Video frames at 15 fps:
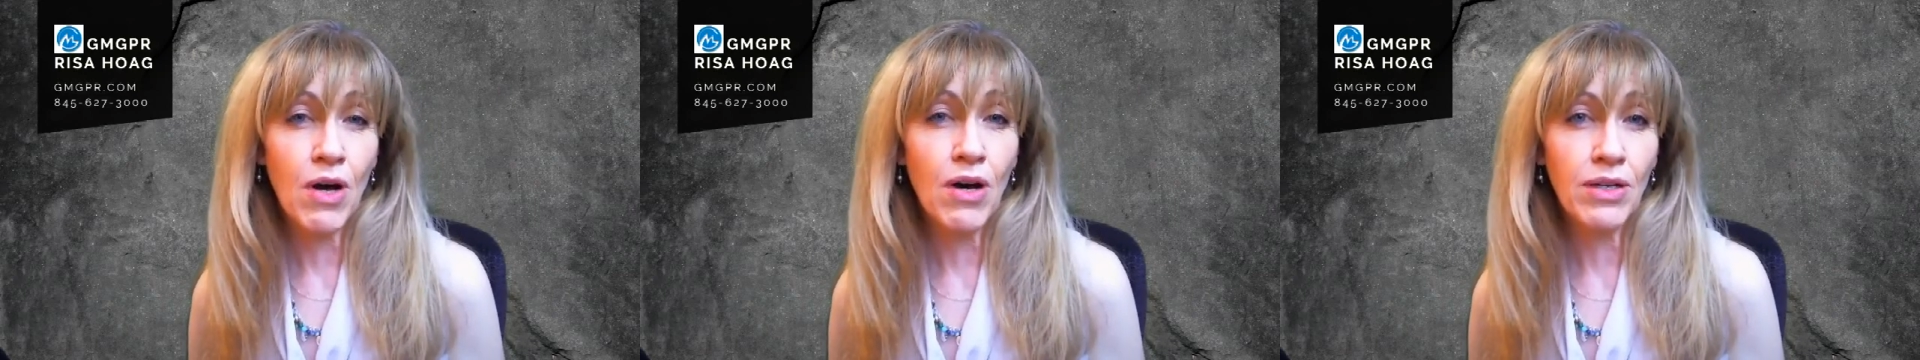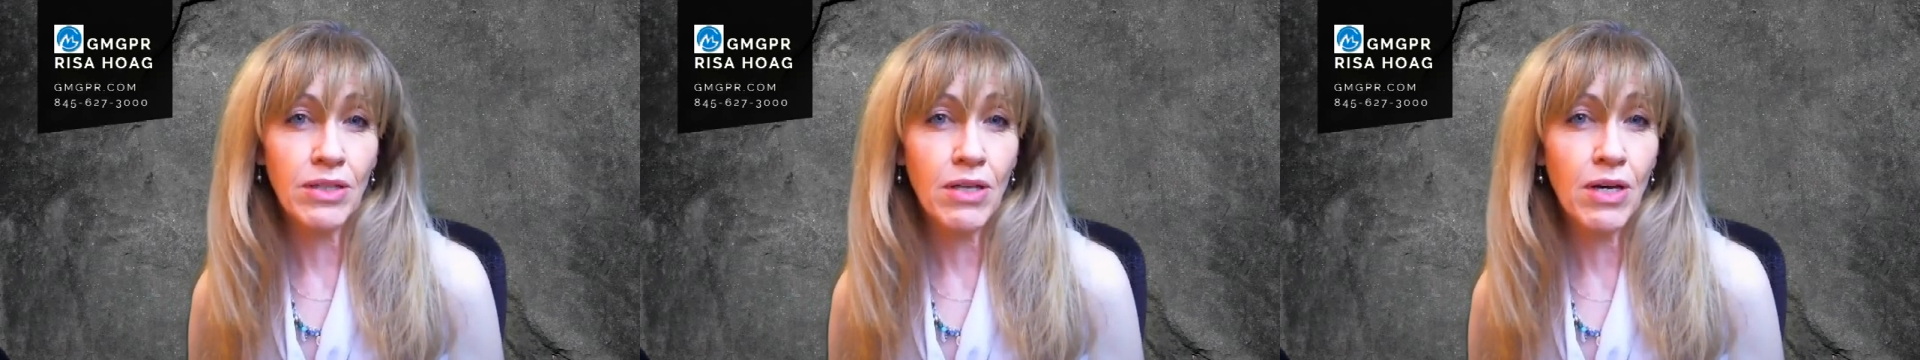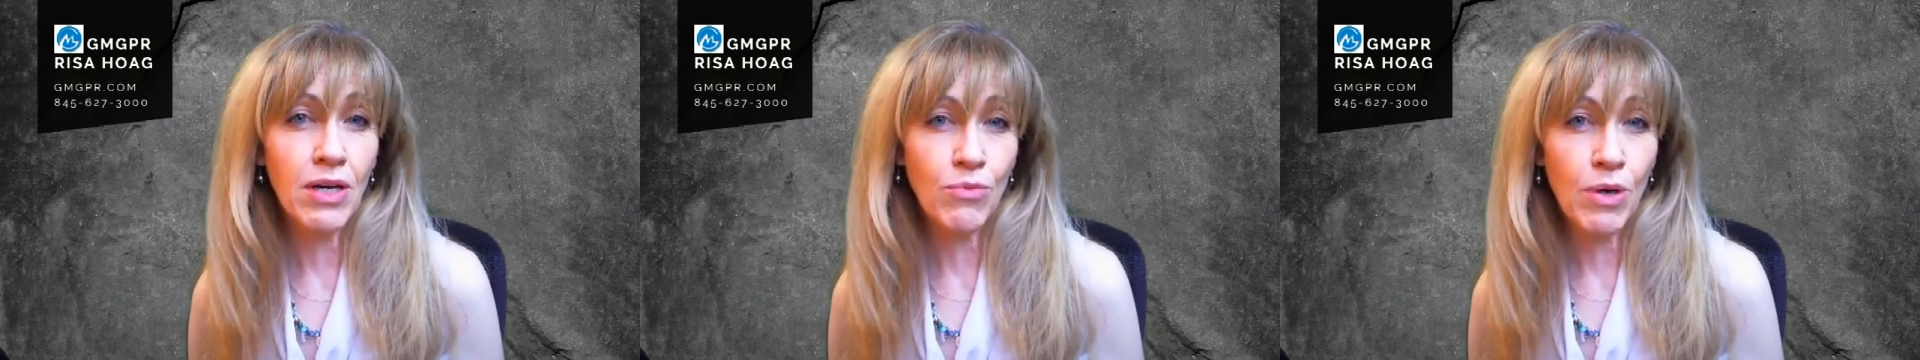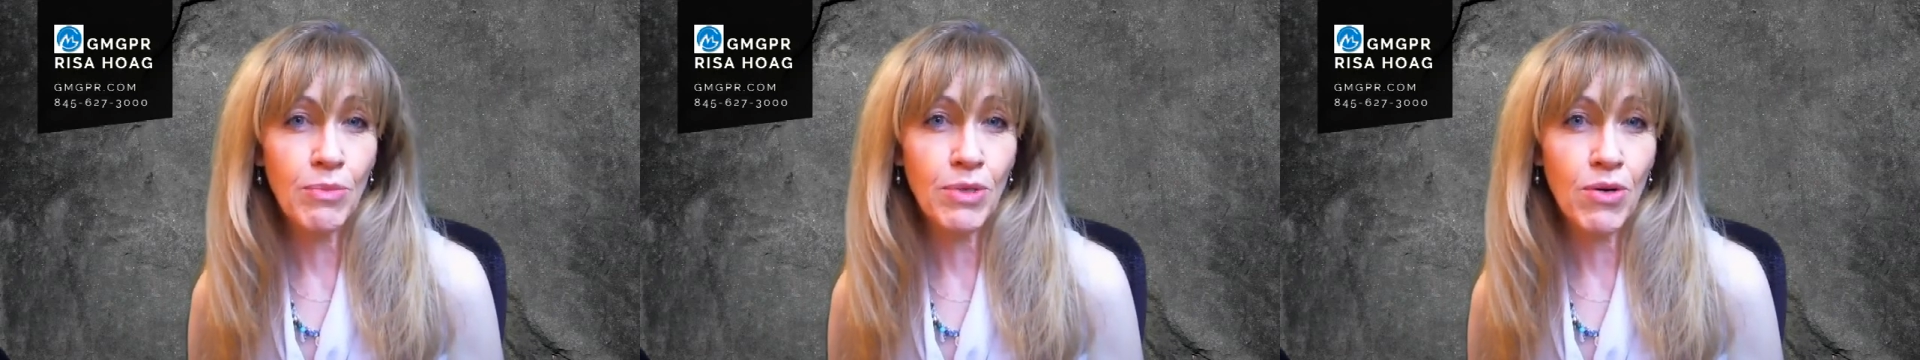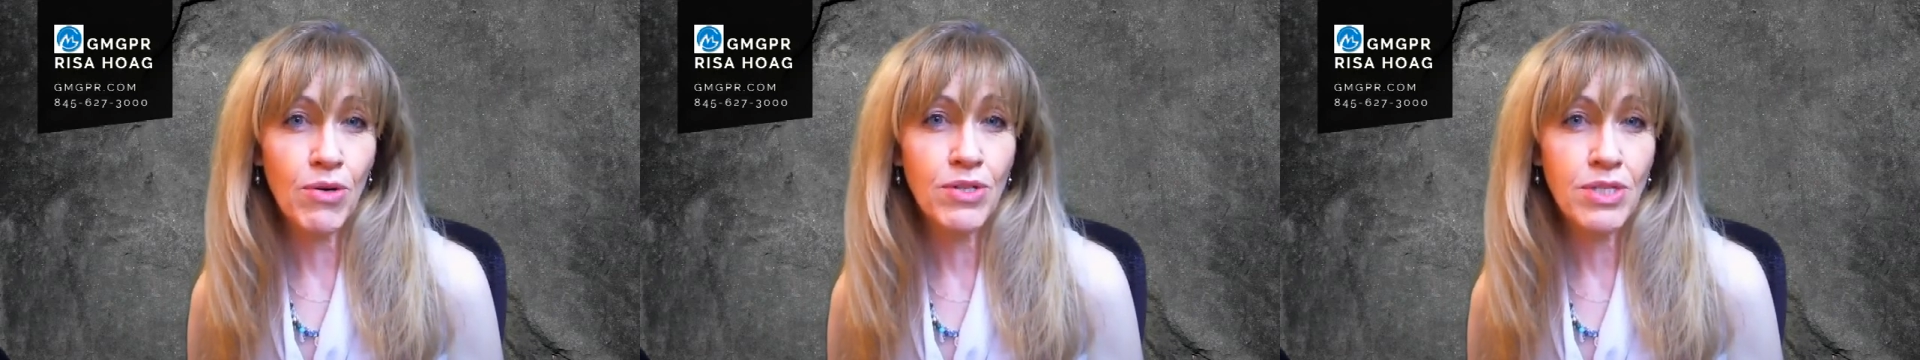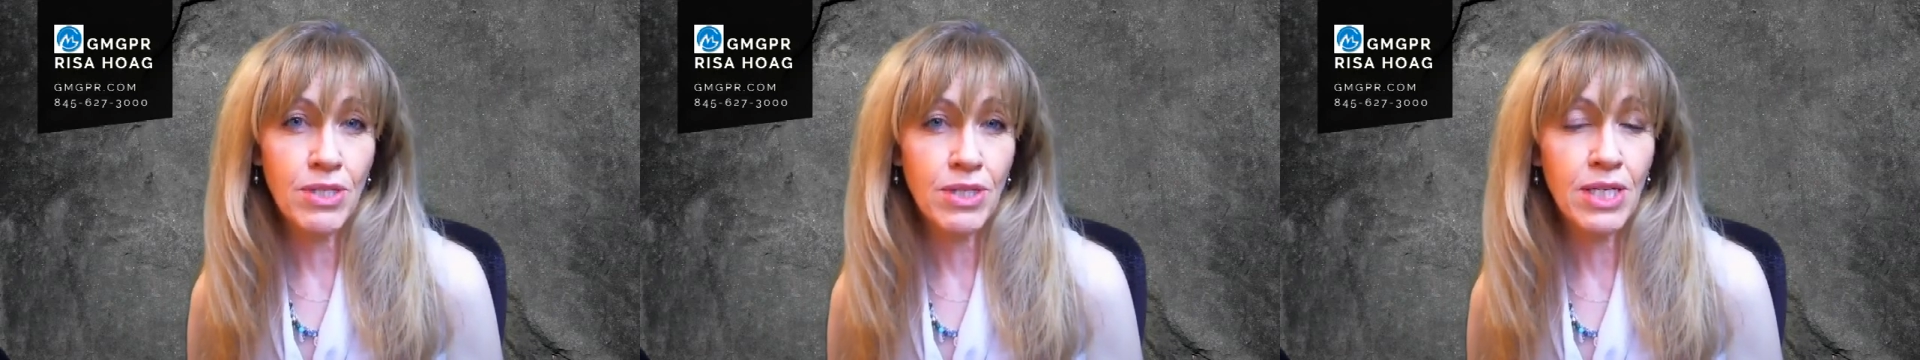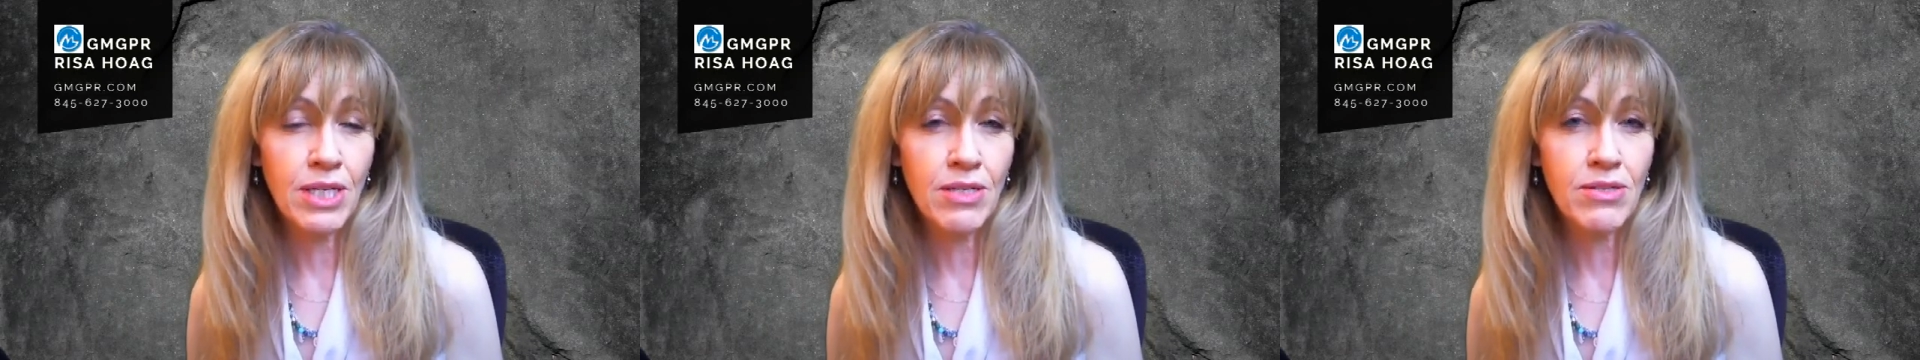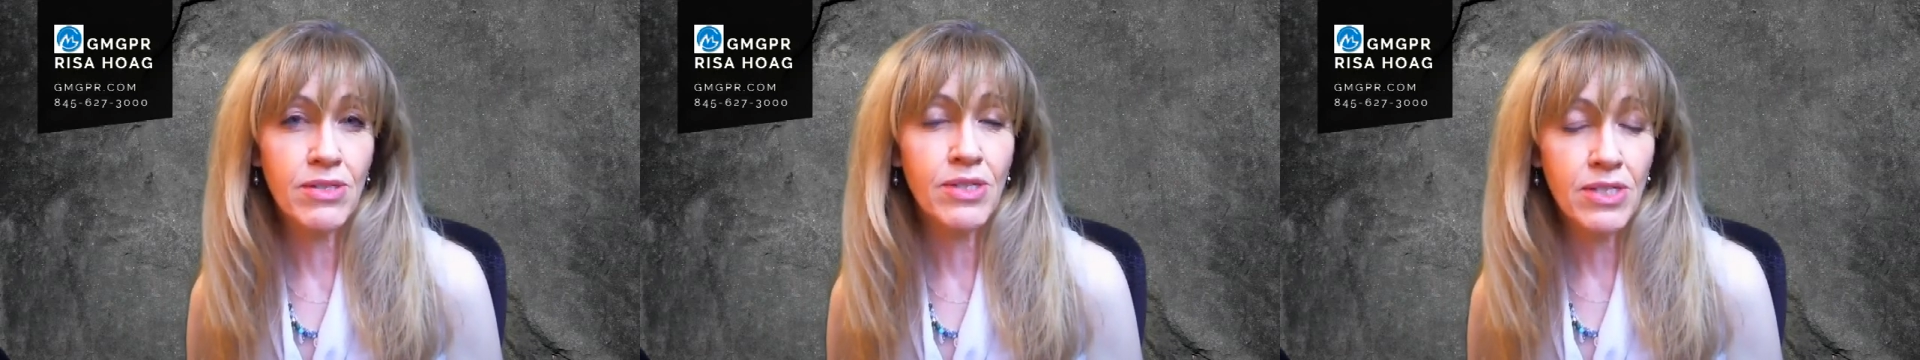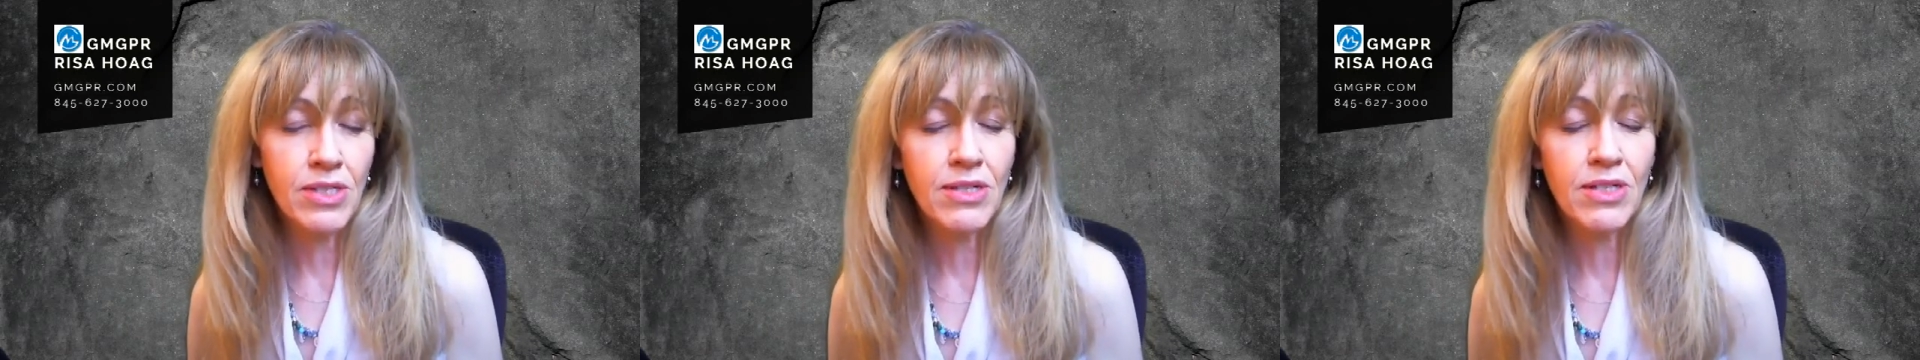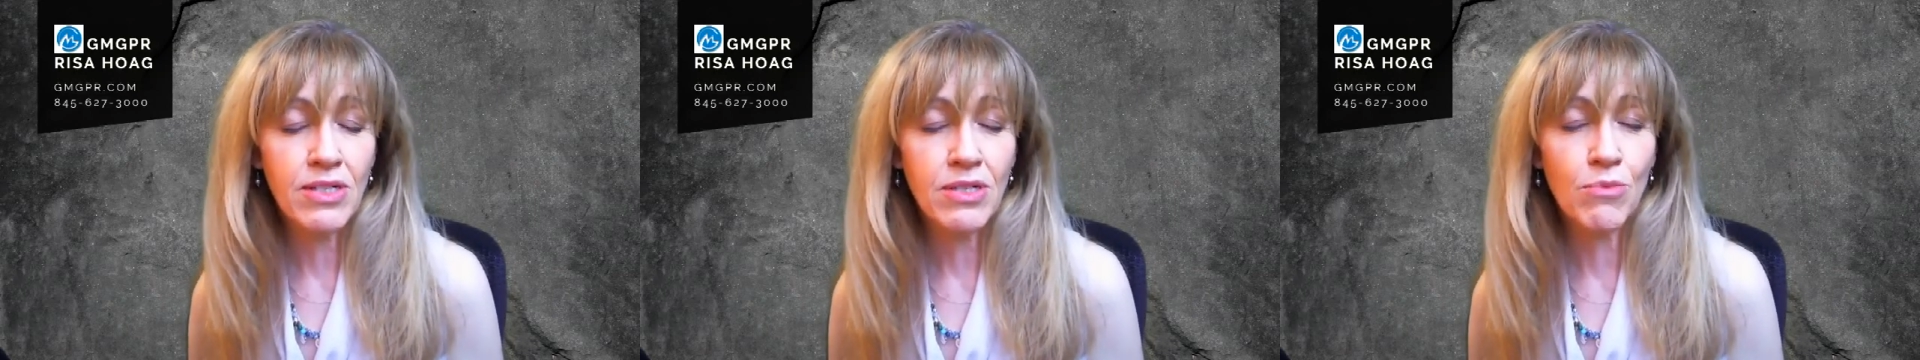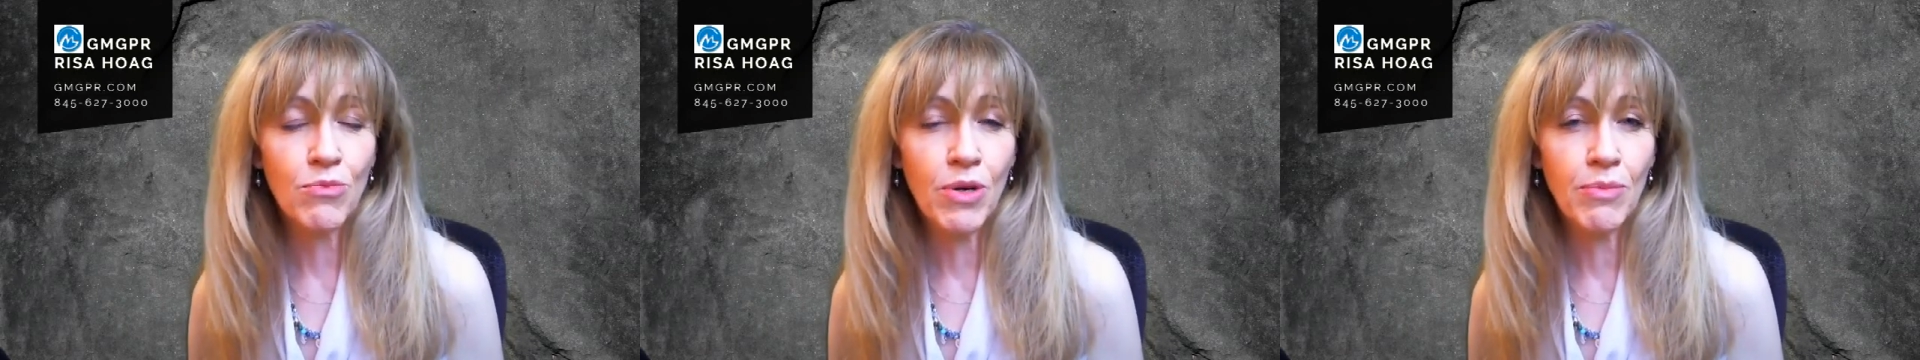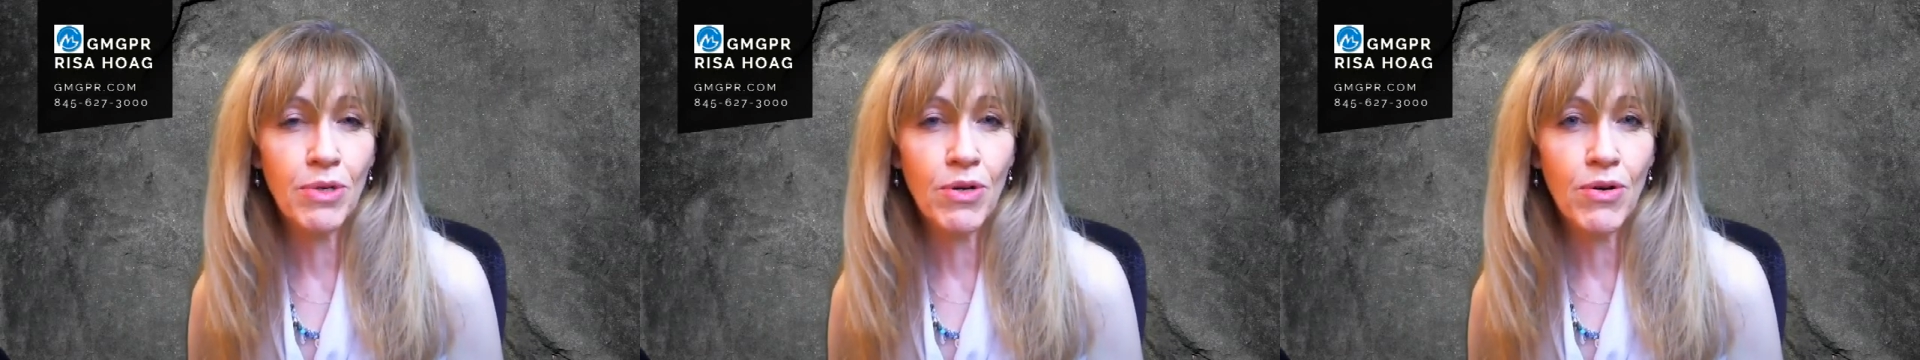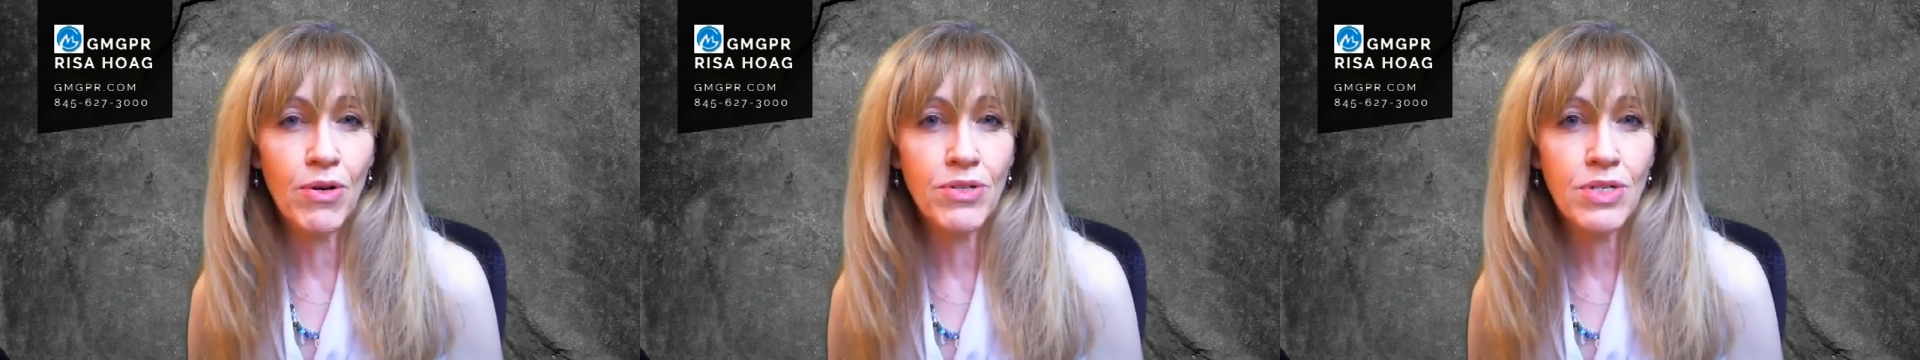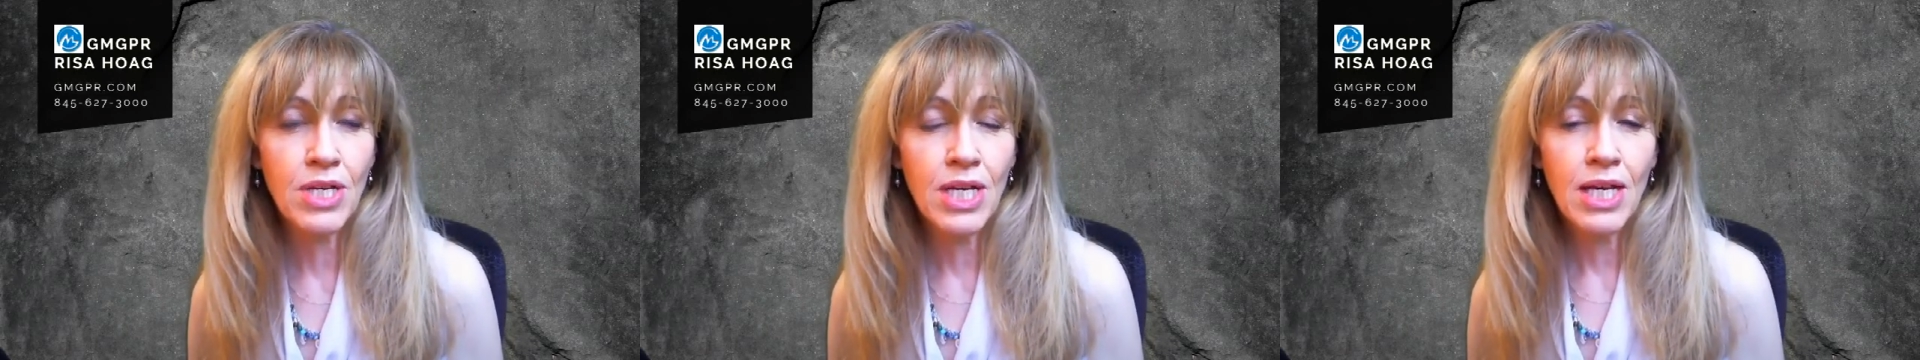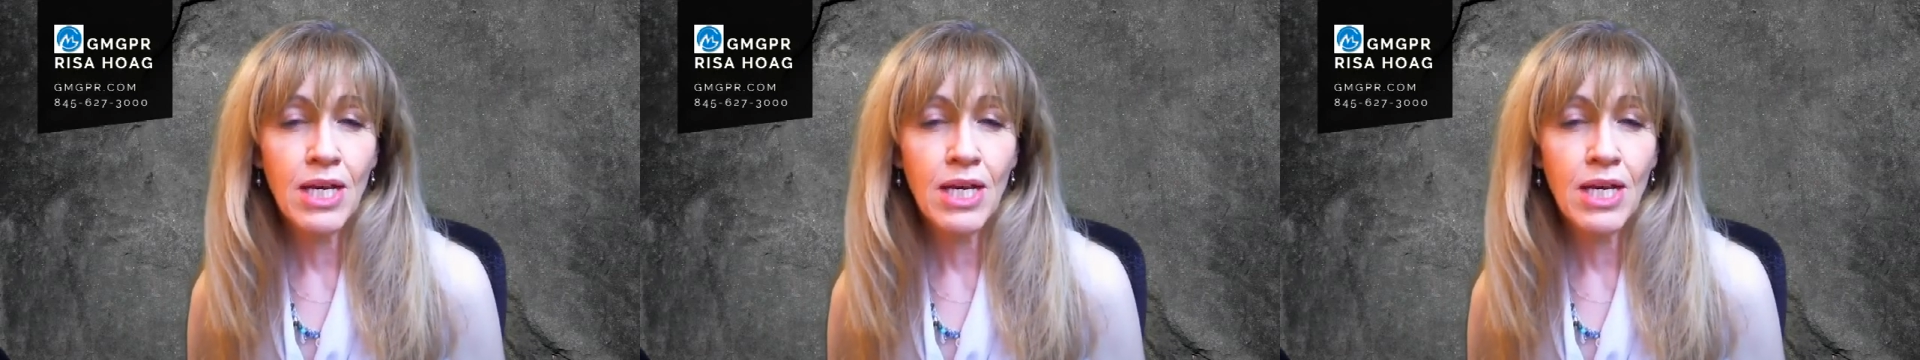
online webinars and things, listen to some webinars,